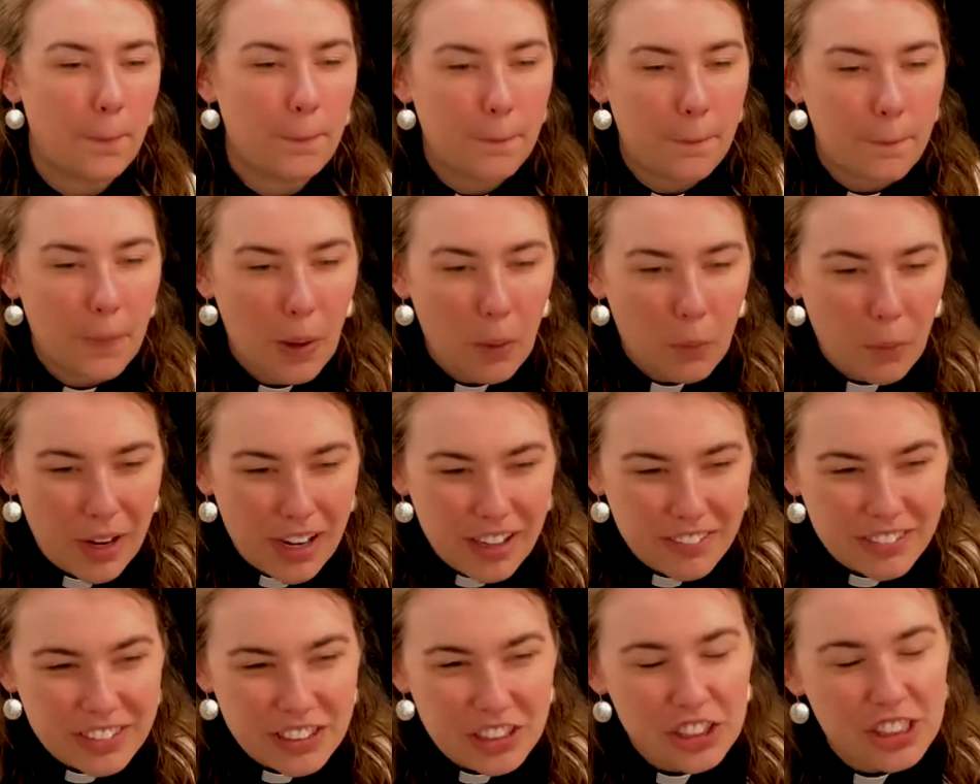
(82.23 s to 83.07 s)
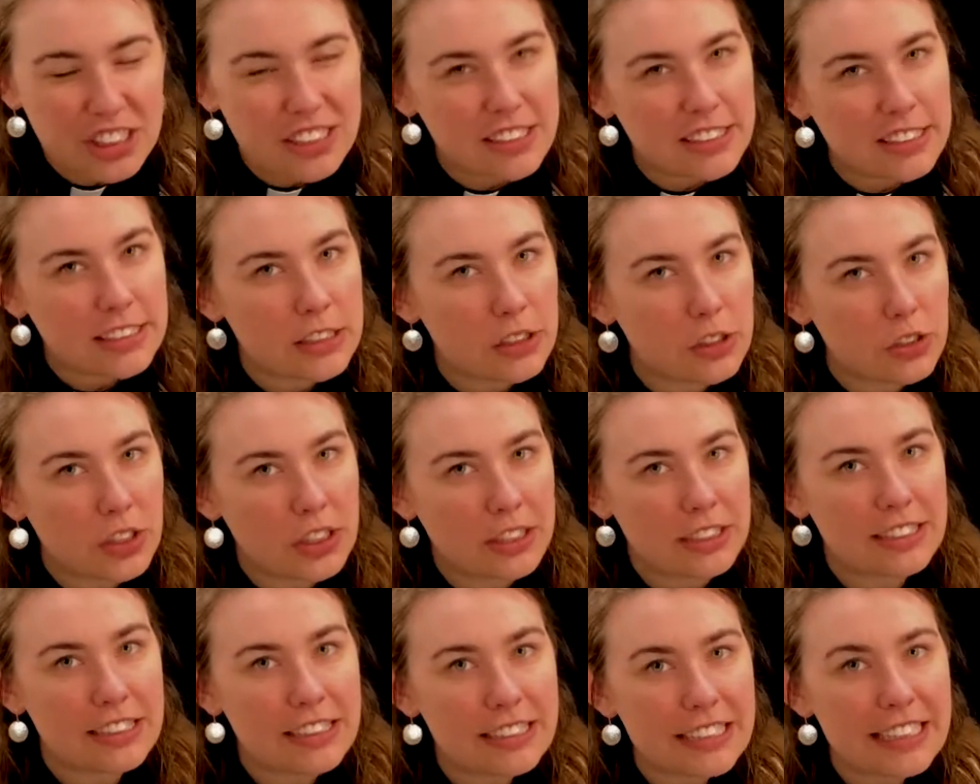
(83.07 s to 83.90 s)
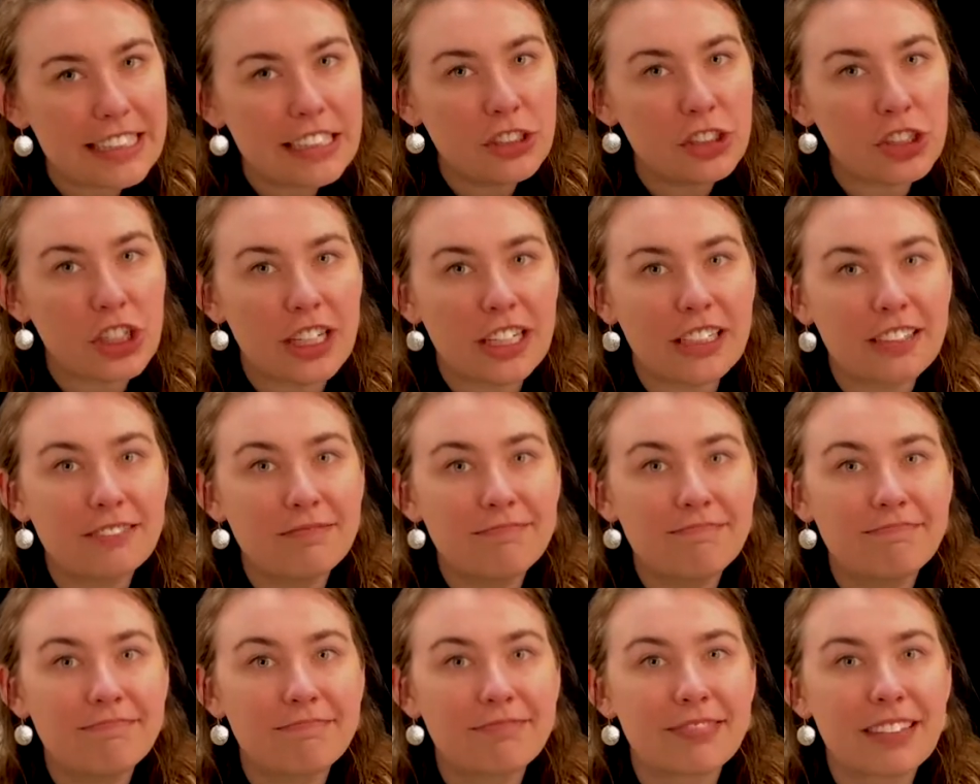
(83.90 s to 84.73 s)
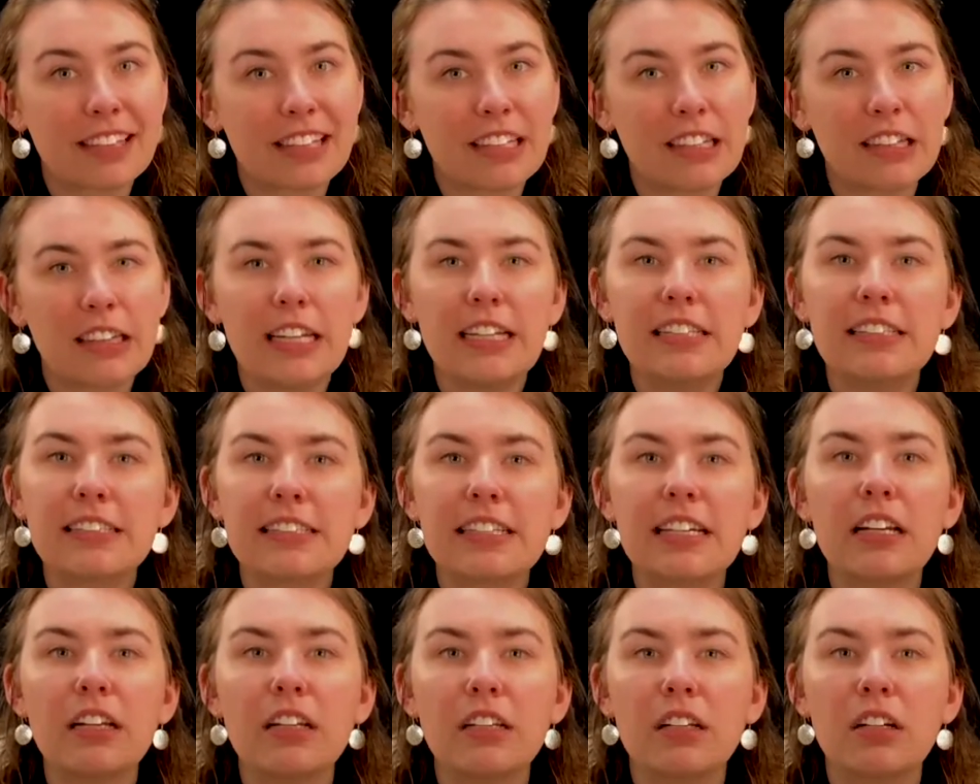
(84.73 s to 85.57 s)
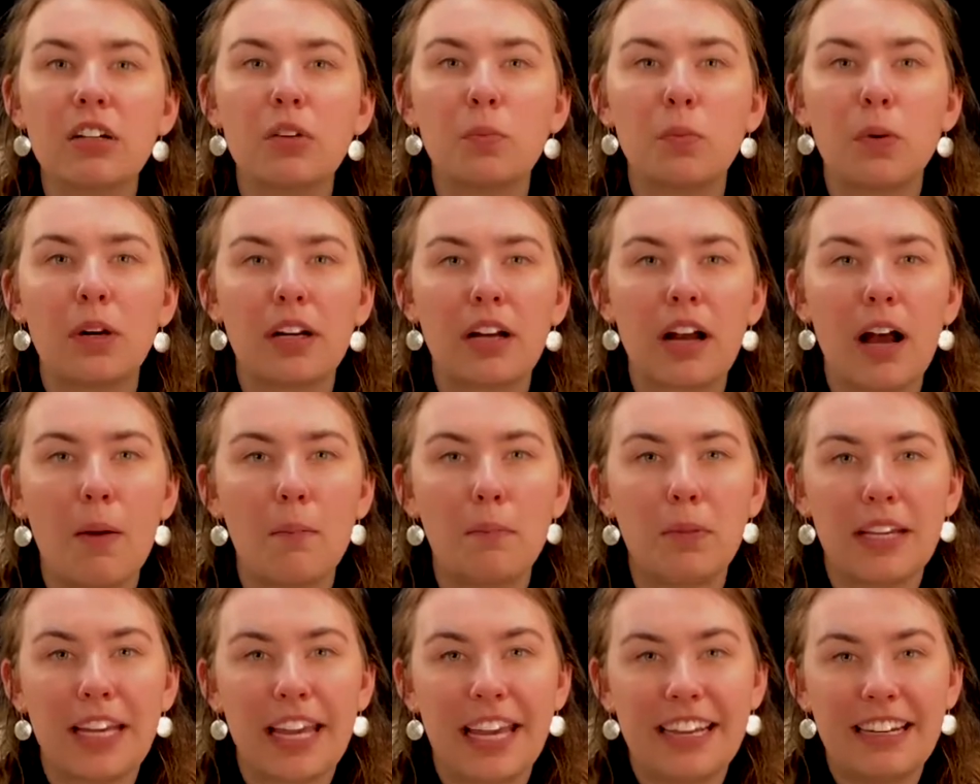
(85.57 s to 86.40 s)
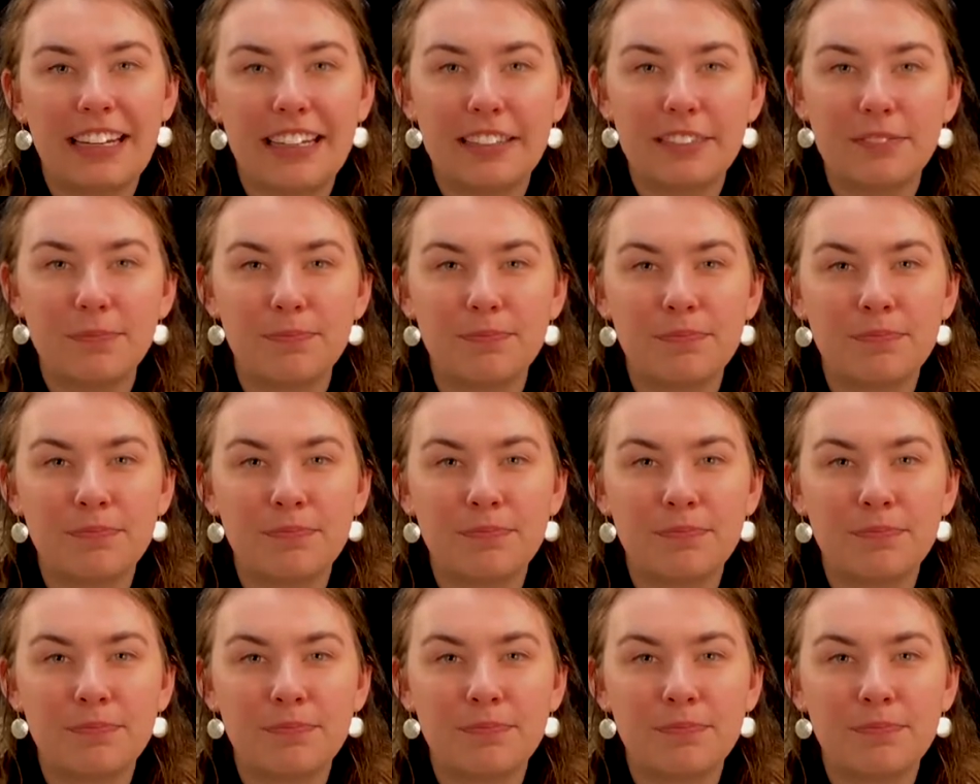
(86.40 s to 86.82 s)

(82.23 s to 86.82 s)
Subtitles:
But whenever Jesus starts teaching, things get a little more complicated.